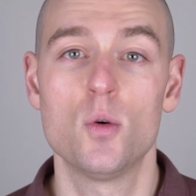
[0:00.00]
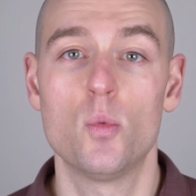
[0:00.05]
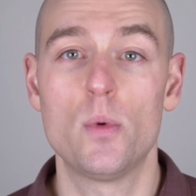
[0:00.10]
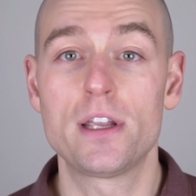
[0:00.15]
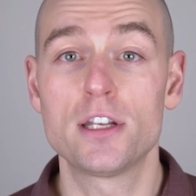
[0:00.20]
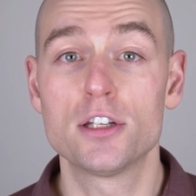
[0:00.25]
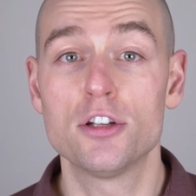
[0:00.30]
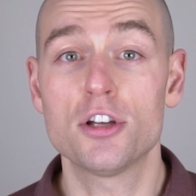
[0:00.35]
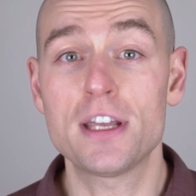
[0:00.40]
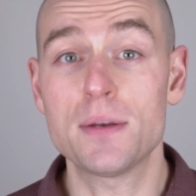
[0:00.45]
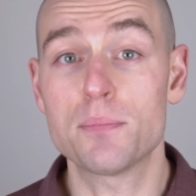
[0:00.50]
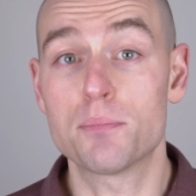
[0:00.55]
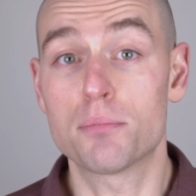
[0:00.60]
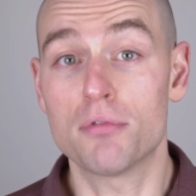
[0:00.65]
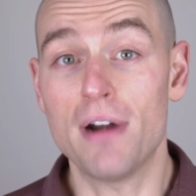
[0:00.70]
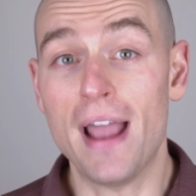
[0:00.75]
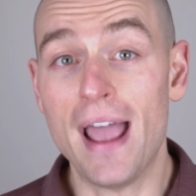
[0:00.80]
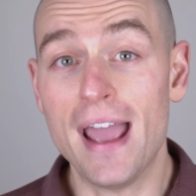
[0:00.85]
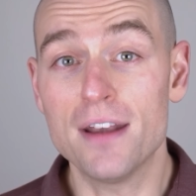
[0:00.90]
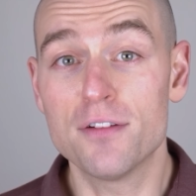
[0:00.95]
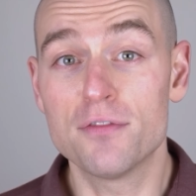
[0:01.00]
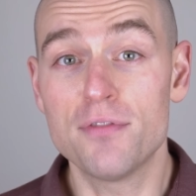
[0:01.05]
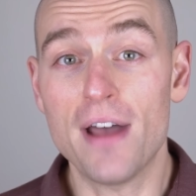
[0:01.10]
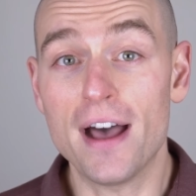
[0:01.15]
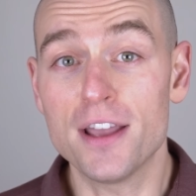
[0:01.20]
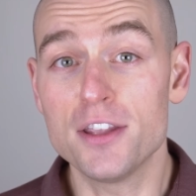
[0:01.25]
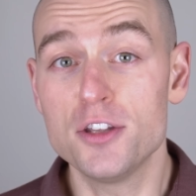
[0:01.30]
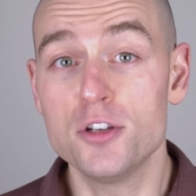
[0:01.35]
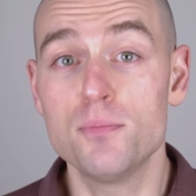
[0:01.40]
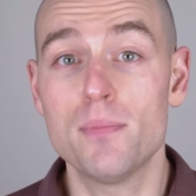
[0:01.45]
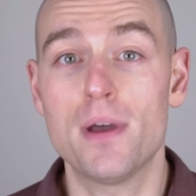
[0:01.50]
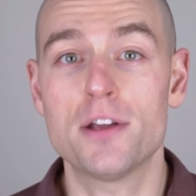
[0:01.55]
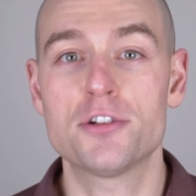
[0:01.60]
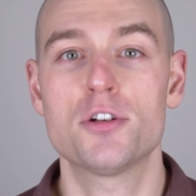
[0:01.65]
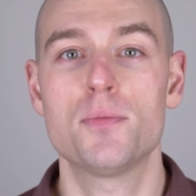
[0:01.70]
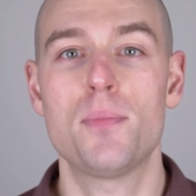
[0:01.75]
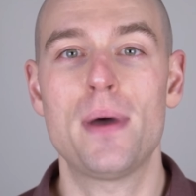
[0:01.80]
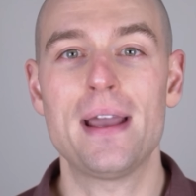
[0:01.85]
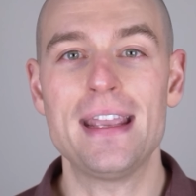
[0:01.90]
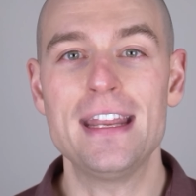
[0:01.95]
We can look at brand value
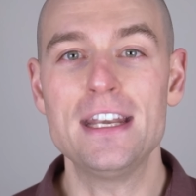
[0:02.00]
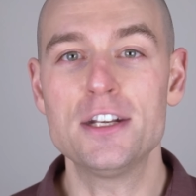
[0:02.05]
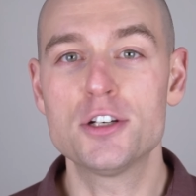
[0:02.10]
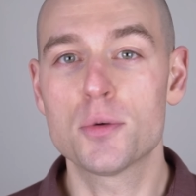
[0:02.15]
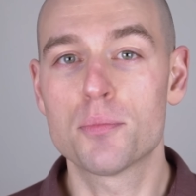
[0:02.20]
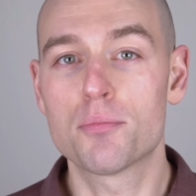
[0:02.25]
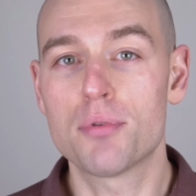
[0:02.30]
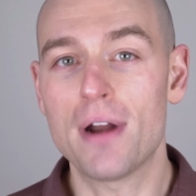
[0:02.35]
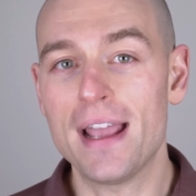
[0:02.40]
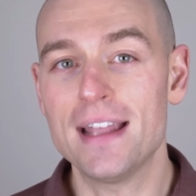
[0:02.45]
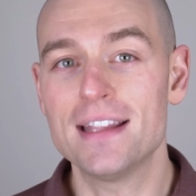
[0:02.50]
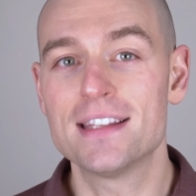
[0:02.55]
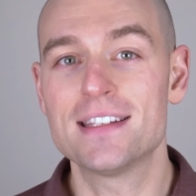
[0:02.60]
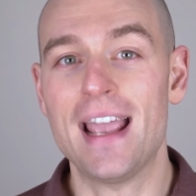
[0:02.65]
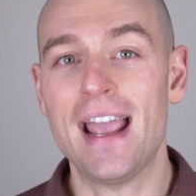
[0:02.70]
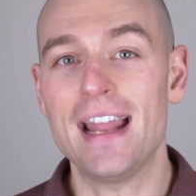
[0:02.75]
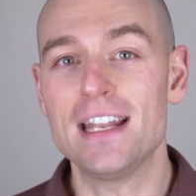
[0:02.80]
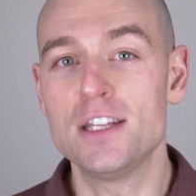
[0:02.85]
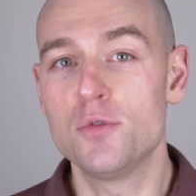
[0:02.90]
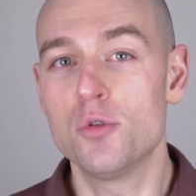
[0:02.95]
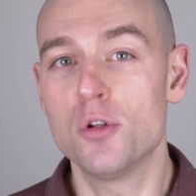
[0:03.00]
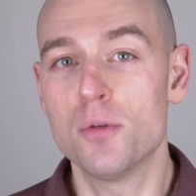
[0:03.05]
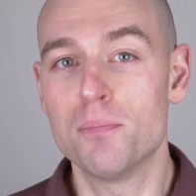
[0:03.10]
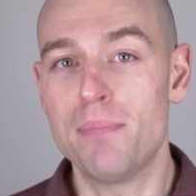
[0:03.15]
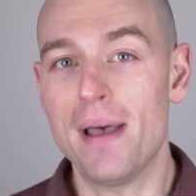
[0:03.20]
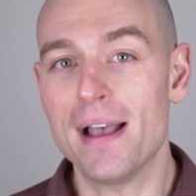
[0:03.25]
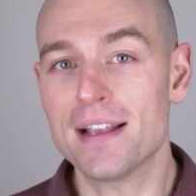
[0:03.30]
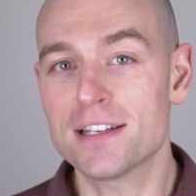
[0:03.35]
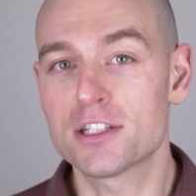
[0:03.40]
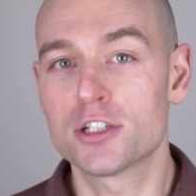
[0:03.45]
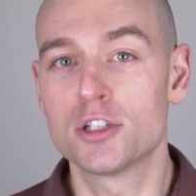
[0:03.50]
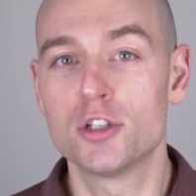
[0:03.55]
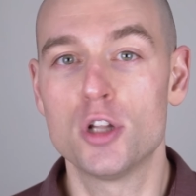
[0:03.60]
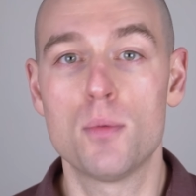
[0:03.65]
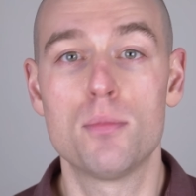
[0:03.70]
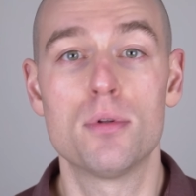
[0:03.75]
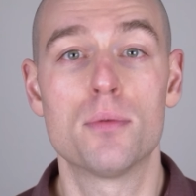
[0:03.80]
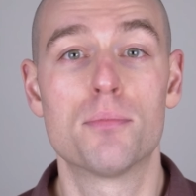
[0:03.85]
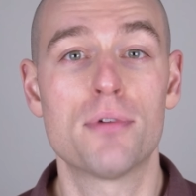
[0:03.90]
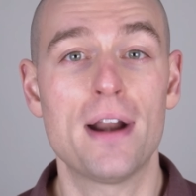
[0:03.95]
measured by Interbrand's annual Best
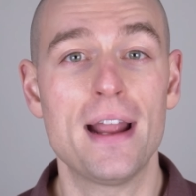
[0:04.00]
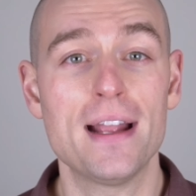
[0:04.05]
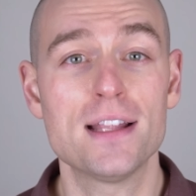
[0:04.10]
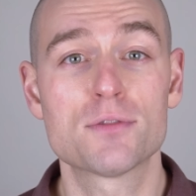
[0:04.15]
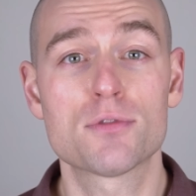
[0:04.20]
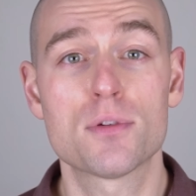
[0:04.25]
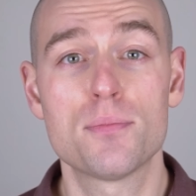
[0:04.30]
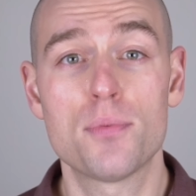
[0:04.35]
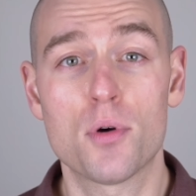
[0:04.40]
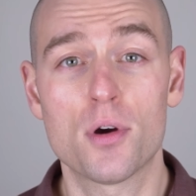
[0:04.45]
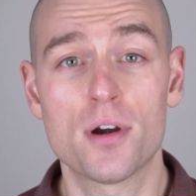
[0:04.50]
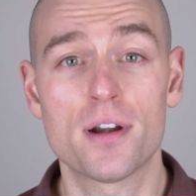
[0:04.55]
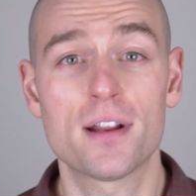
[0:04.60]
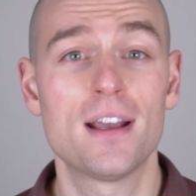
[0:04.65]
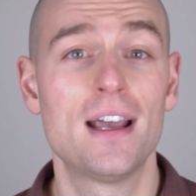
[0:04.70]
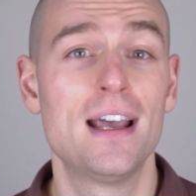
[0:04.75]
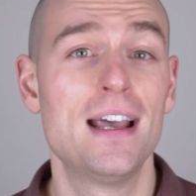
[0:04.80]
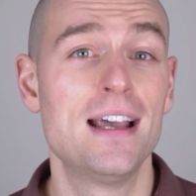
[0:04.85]
Global Brands report,